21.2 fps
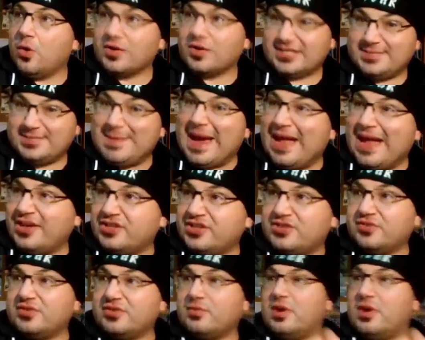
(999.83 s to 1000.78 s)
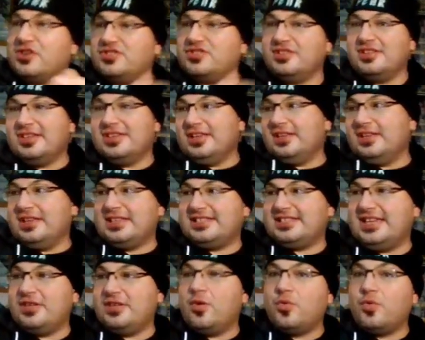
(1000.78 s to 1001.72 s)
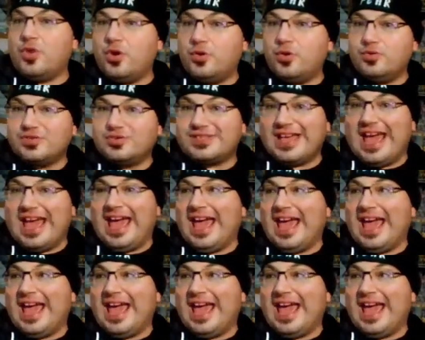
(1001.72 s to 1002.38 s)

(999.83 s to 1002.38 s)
or Spanish, so they're watching the Latino news,